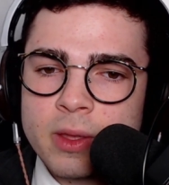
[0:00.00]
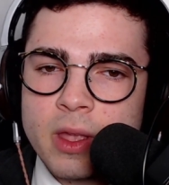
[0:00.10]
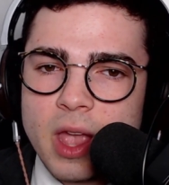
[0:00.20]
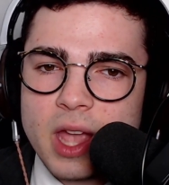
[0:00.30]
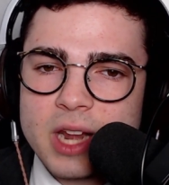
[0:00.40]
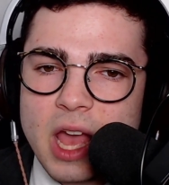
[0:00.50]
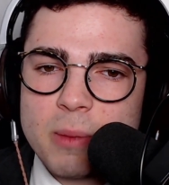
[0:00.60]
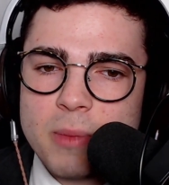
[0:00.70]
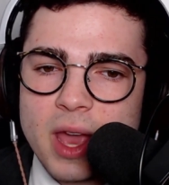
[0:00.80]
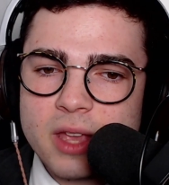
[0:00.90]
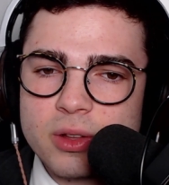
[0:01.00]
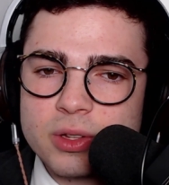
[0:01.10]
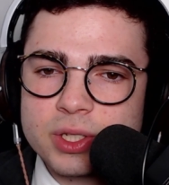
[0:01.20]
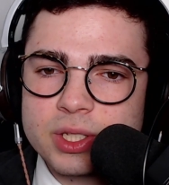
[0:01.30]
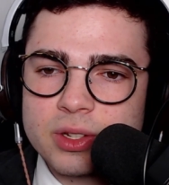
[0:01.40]
And now
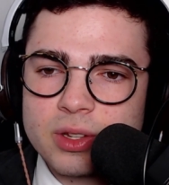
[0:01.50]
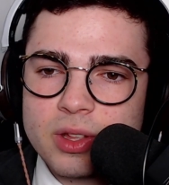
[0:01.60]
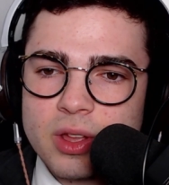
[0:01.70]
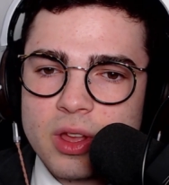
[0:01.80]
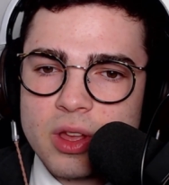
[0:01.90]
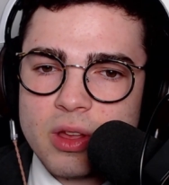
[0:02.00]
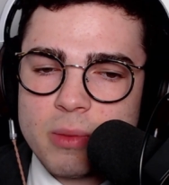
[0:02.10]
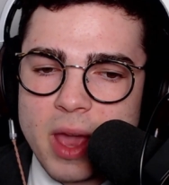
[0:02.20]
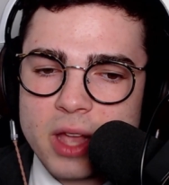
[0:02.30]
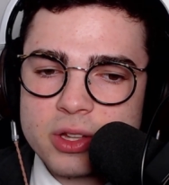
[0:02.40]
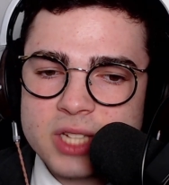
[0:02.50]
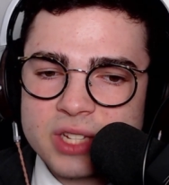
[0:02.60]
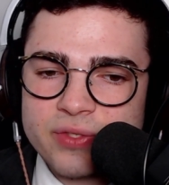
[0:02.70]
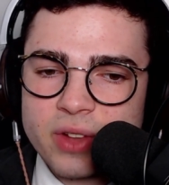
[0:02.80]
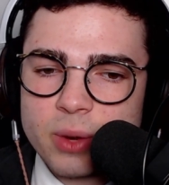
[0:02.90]
Michaels
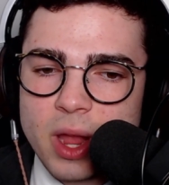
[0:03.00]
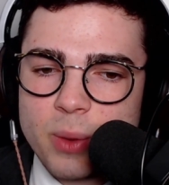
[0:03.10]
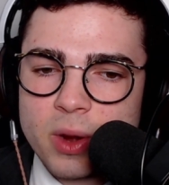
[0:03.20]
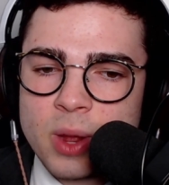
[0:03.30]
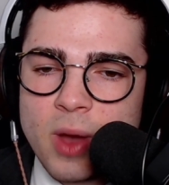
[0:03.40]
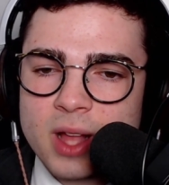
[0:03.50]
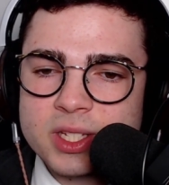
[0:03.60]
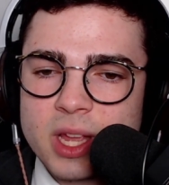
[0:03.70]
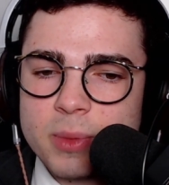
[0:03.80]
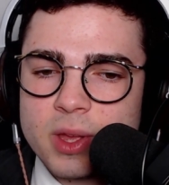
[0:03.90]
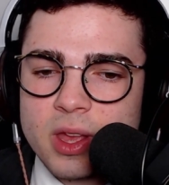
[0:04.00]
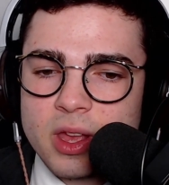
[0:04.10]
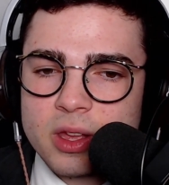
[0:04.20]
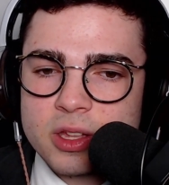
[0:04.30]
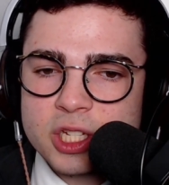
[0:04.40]
has Flair right where he wants him.
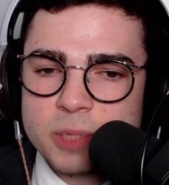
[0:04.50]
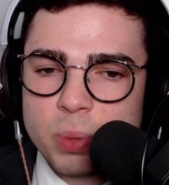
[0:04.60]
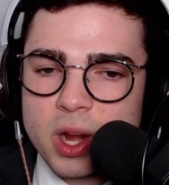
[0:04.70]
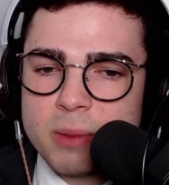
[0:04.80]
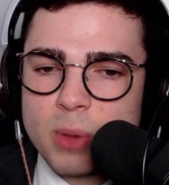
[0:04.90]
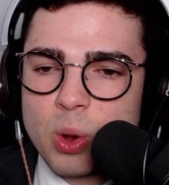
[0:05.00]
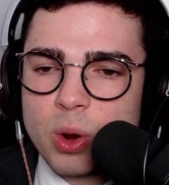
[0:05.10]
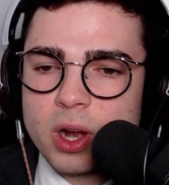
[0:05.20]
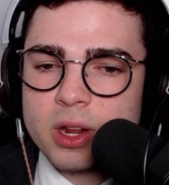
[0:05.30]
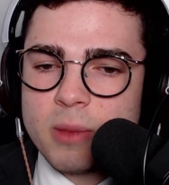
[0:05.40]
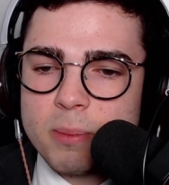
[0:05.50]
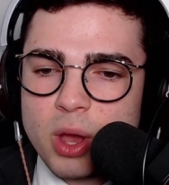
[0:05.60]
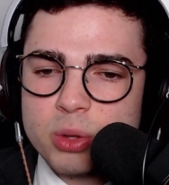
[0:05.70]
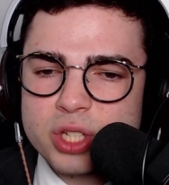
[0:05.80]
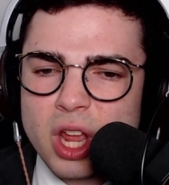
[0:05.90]
Springboard,
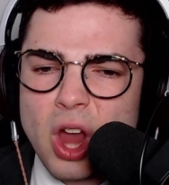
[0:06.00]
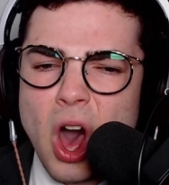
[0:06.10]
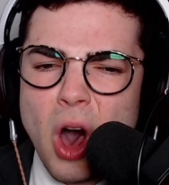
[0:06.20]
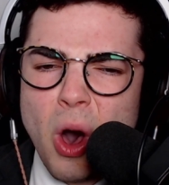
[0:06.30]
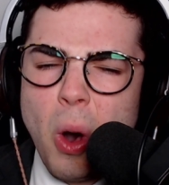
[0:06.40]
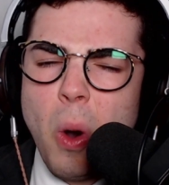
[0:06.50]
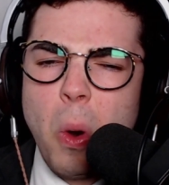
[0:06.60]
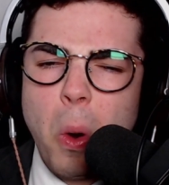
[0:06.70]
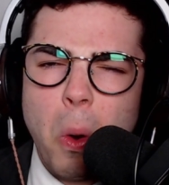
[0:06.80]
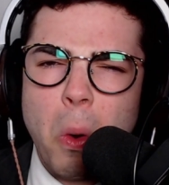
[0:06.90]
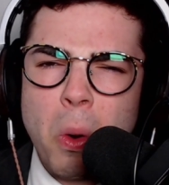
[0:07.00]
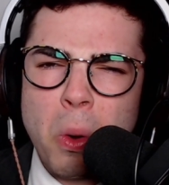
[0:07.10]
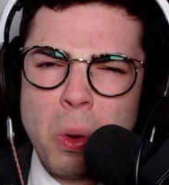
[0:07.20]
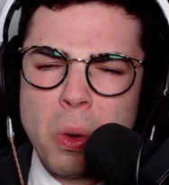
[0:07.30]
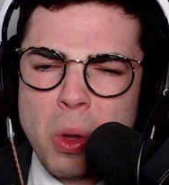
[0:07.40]
moonsault.
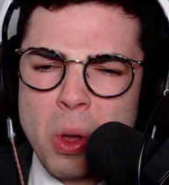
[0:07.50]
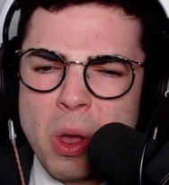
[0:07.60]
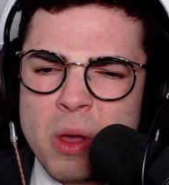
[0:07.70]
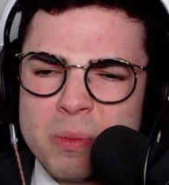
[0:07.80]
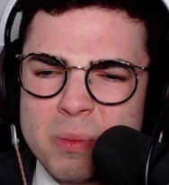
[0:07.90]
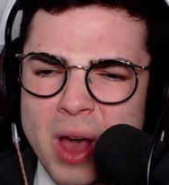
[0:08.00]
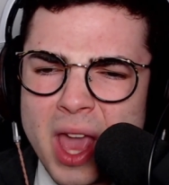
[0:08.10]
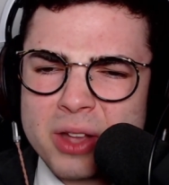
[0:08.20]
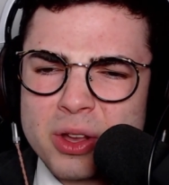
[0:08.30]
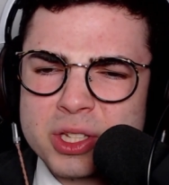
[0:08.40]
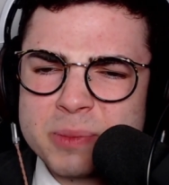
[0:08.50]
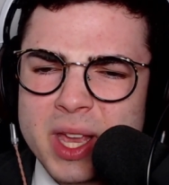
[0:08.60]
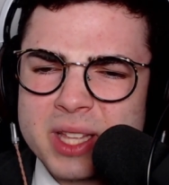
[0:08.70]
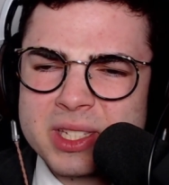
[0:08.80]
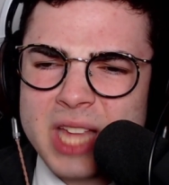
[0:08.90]
Oh! Michaels
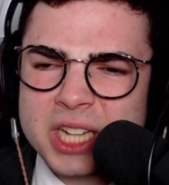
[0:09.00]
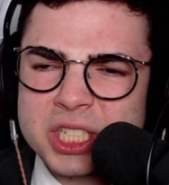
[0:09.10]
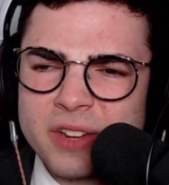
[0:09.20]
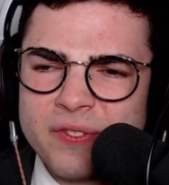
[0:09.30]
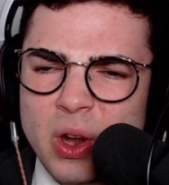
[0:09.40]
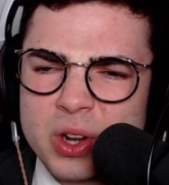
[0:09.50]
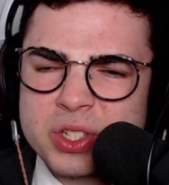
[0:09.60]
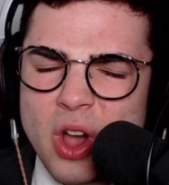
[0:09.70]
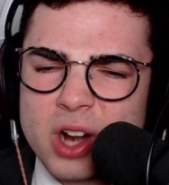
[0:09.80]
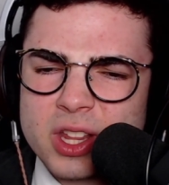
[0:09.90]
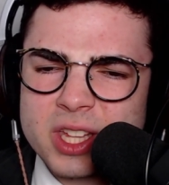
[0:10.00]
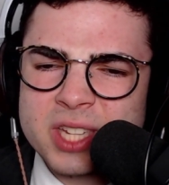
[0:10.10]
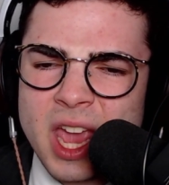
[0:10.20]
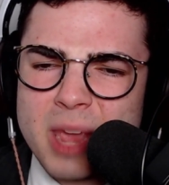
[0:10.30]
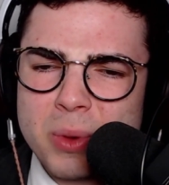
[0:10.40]
midsection first onto the
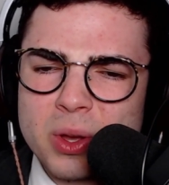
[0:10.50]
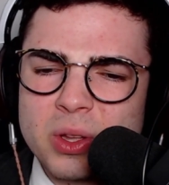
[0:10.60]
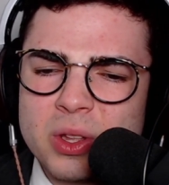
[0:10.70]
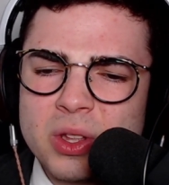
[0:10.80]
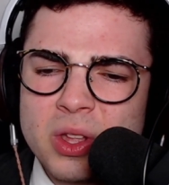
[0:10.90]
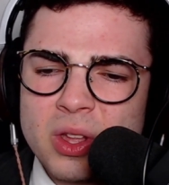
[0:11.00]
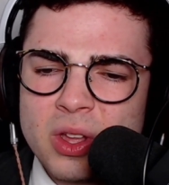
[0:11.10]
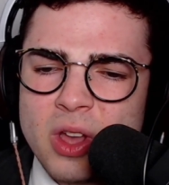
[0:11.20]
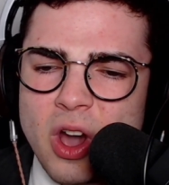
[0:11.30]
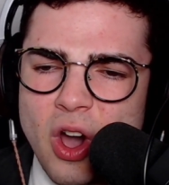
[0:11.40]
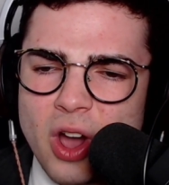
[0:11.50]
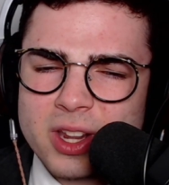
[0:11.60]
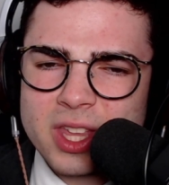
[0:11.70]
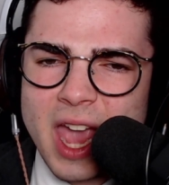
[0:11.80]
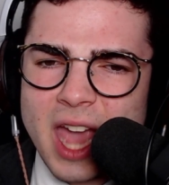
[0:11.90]
table. Onto
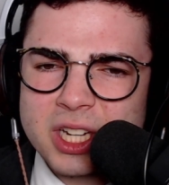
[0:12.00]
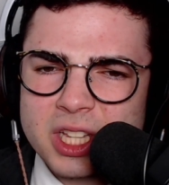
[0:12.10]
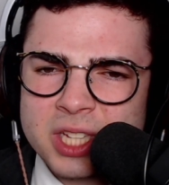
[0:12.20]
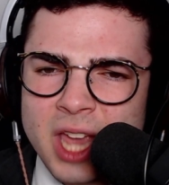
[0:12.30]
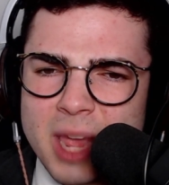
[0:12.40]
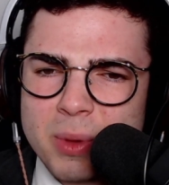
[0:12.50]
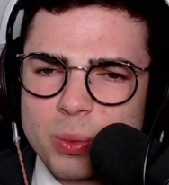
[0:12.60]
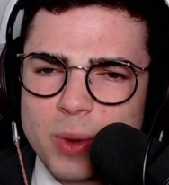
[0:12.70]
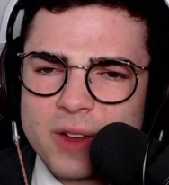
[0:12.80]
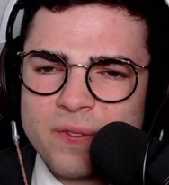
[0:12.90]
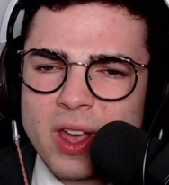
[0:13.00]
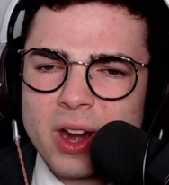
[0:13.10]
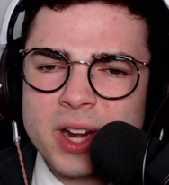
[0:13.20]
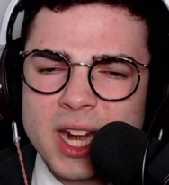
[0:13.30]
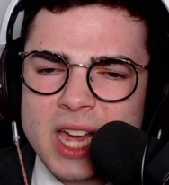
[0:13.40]
the edge of the table. Ric Flair
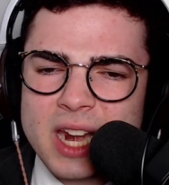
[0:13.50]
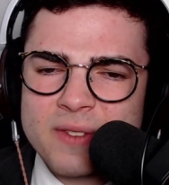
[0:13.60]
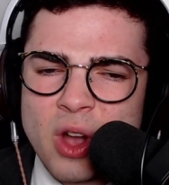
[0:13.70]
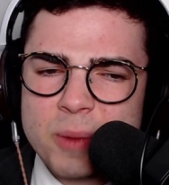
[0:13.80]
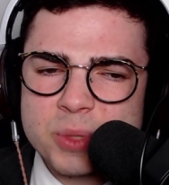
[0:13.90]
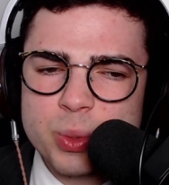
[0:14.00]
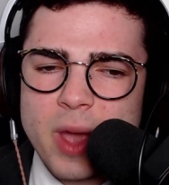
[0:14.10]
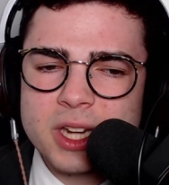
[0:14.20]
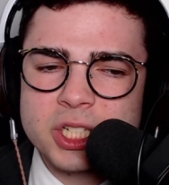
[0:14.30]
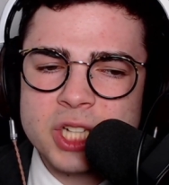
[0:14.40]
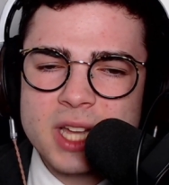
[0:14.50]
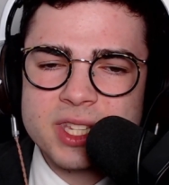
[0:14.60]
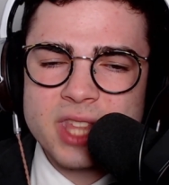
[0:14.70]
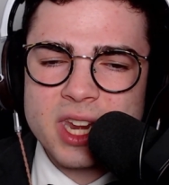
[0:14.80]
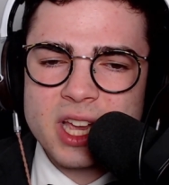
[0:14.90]
getting out of harm's way just
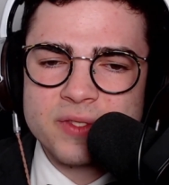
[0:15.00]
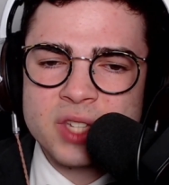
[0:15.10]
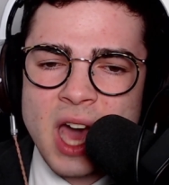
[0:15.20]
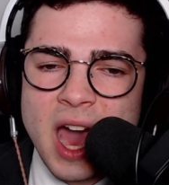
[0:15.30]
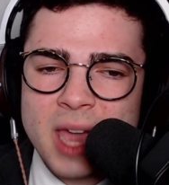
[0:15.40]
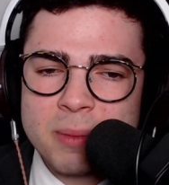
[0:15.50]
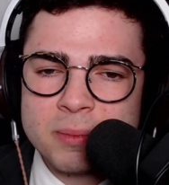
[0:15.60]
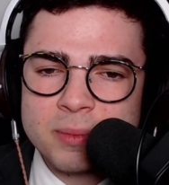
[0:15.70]
in the nick of time.